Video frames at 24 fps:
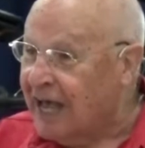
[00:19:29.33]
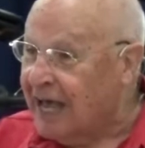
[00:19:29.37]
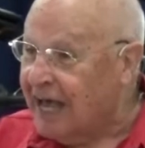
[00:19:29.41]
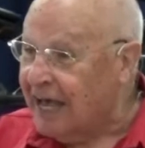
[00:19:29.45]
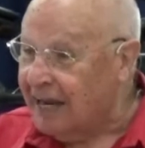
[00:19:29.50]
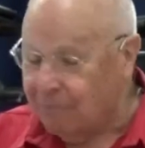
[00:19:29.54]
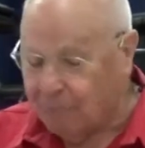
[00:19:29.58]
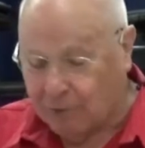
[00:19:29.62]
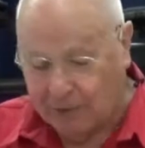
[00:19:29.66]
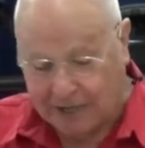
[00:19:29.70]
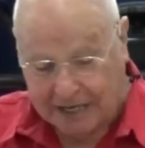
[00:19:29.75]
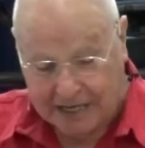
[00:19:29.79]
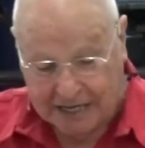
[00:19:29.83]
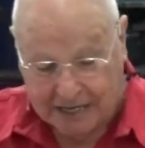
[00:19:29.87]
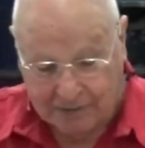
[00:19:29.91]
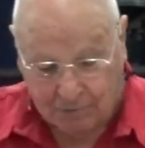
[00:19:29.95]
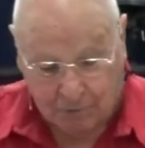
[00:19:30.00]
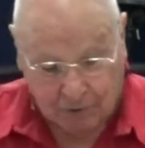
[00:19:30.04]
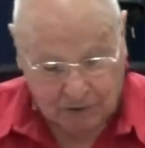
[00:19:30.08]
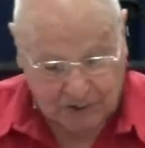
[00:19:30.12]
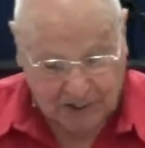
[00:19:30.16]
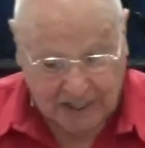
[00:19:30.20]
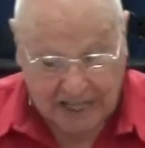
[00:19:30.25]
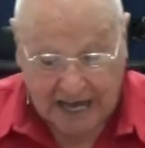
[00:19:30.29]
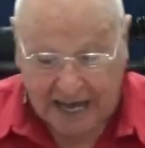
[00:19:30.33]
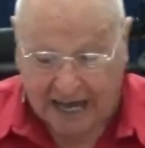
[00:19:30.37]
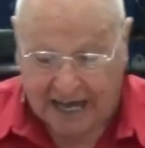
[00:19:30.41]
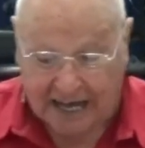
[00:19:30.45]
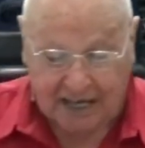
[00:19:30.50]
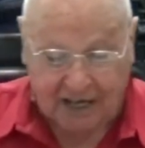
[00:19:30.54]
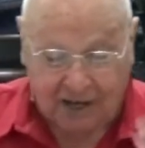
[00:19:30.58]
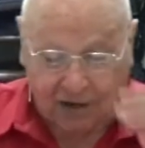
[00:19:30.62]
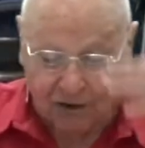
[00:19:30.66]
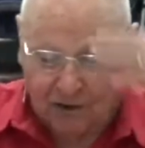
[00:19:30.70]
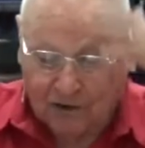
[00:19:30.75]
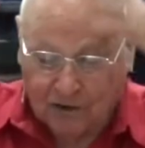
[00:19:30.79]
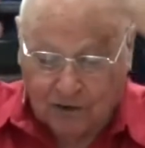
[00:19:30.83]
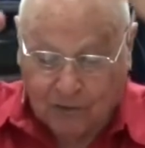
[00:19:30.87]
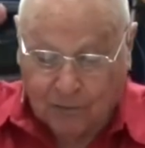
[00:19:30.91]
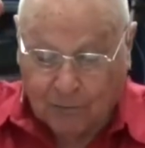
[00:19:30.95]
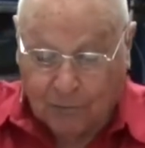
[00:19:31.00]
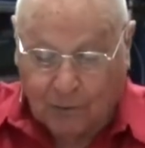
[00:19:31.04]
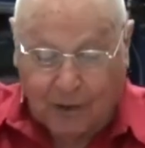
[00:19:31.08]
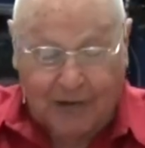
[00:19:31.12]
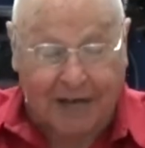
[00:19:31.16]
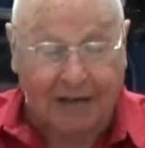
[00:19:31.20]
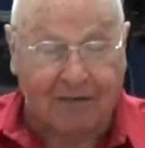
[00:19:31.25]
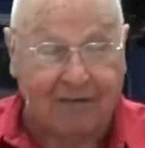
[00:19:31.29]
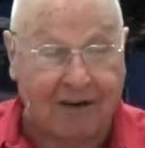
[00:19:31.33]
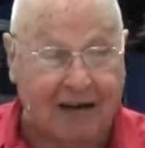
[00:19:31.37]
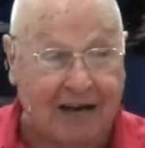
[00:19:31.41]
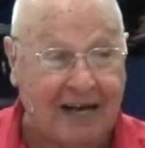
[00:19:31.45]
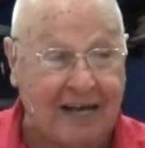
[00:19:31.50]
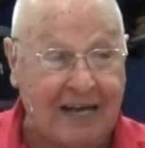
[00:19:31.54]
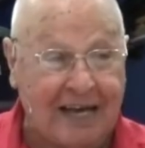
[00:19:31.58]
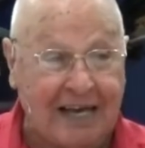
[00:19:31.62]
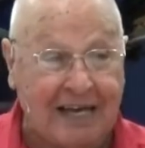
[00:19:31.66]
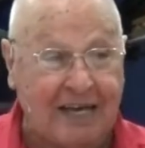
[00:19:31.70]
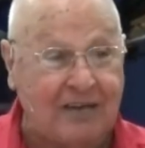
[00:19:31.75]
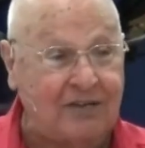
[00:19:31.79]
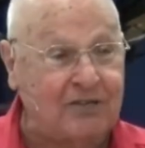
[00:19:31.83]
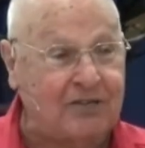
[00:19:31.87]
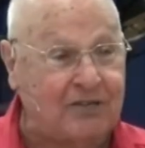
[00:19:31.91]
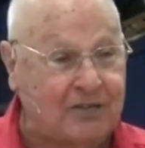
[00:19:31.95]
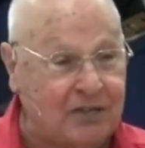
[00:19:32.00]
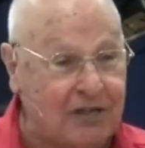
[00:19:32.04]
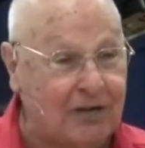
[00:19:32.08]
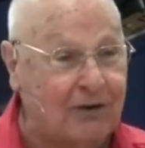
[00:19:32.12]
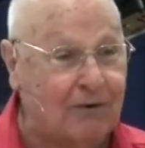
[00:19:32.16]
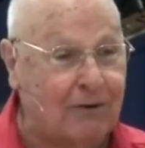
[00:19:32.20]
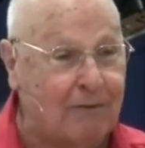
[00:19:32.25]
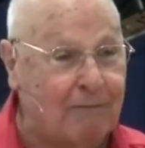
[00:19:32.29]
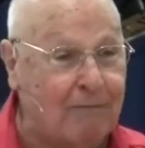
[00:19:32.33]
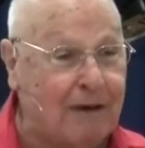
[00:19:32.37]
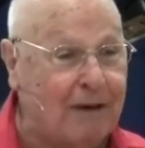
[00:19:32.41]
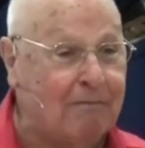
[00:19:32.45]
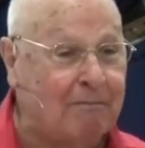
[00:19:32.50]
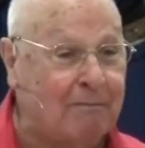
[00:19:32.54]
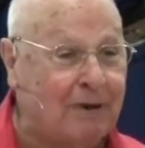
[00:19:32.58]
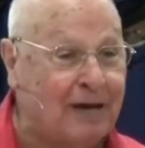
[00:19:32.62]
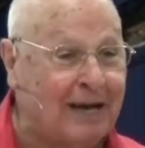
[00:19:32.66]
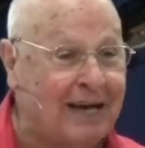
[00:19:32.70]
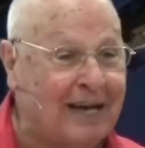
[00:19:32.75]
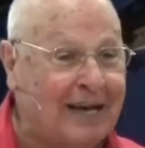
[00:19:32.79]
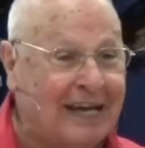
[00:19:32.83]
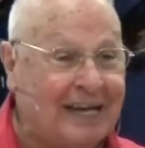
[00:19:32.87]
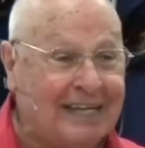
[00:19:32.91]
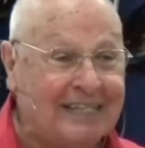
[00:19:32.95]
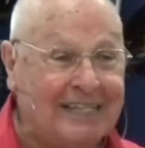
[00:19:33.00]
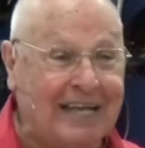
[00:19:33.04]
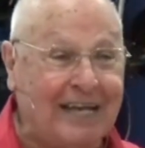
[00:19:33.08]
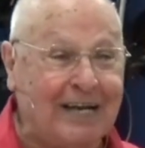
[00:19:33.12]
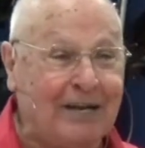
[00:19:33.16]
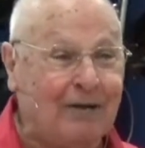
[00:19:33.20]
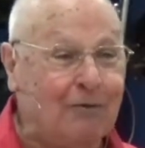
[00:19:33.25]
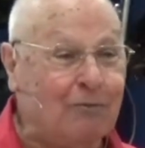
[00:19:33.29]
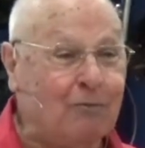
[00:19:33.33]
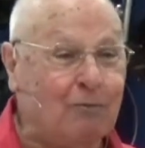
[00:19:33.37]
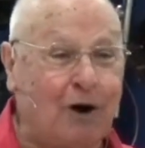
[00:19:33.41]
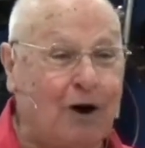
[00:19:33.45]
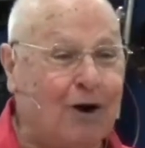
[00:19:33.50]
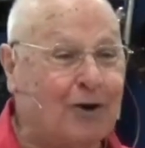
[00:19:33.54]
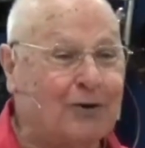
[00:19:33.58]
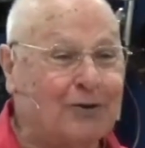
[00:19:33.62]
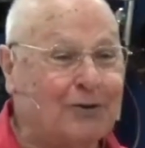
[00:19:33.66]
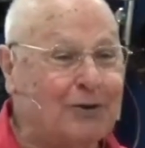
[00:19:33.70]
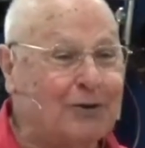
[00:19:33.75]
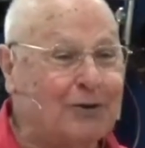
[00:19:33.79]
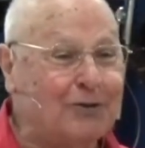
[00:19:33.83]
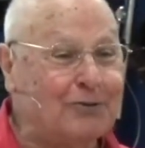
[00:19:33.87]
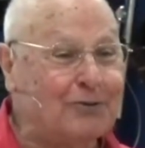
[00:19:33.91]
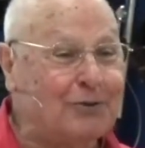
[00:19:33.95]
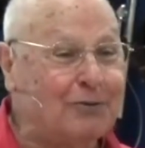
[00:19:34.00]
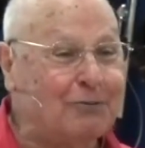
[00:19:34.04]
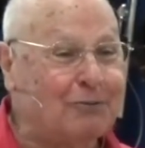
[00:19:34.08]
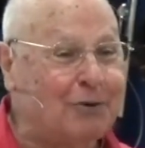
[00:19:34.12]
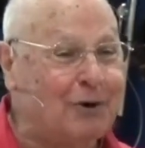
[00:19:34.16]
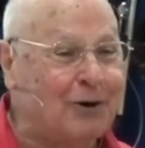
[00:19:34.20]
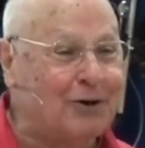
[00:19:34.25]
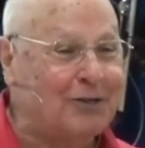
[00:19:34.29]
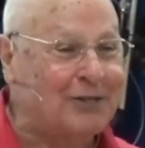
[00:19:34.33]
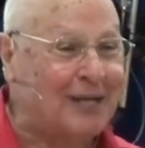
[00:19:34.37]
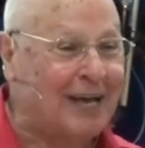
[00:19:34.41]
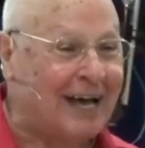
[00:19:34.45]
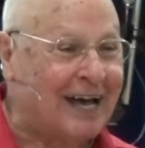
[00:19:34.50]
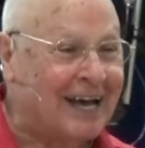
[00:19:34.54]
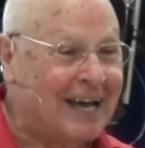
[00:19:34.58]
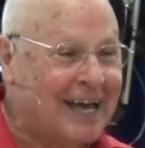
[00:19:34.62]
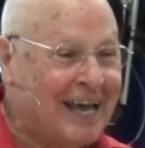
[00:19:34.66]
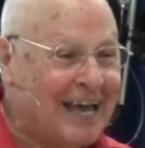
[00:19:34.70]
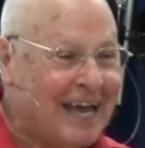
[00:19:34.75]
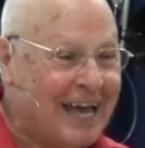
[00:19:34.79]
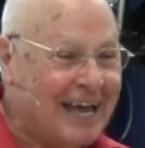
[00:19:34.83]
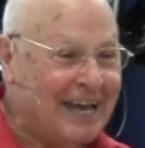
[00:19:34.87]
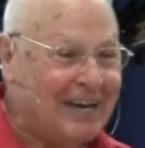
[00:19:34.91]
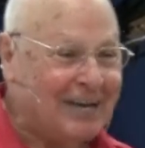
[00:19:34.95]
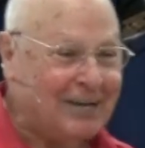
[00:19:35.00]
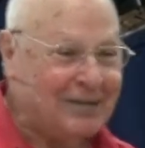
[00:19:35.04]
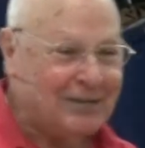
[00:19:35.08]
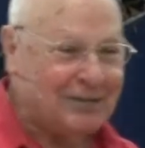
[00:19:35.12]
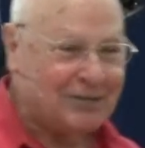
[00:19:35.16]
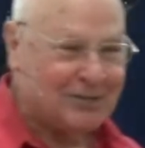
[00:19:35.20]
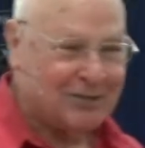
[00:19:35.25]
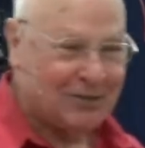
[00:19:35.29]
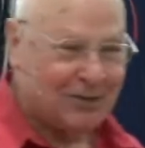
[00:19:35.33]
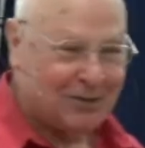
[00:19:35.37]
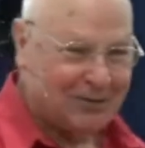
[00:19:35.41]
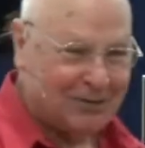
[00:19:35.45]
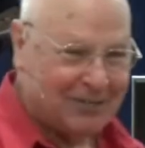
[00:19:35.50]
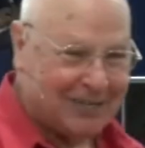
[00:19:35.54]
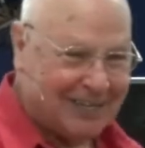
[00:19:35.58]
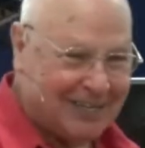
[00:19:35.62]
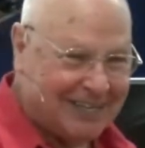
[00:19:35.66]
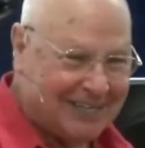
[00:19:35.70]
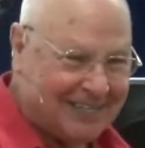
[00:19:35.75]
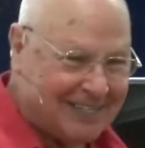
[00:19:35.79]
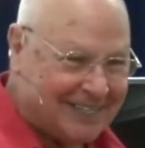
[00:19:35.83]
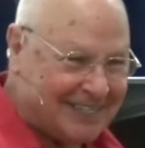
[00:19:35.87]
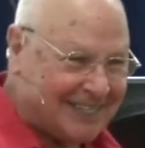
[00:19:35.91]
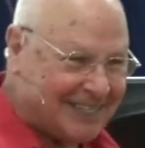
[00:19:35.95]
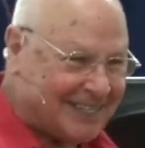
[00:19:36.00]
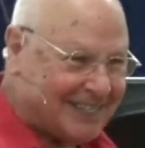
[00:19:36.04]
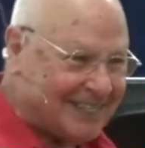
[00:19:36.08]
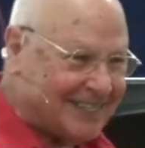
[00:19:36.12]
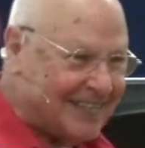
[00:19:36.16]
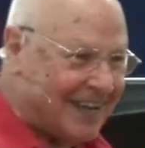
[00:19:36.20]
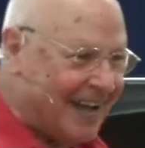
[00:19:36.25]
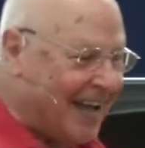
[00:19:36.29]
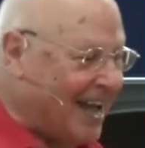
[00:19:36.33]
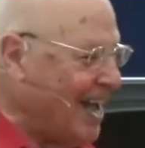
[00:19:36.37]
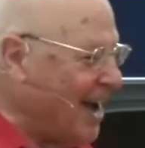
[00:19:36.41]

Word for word: And when he was dying or whatever, he still remember that he walked on the water and he saw Jesus.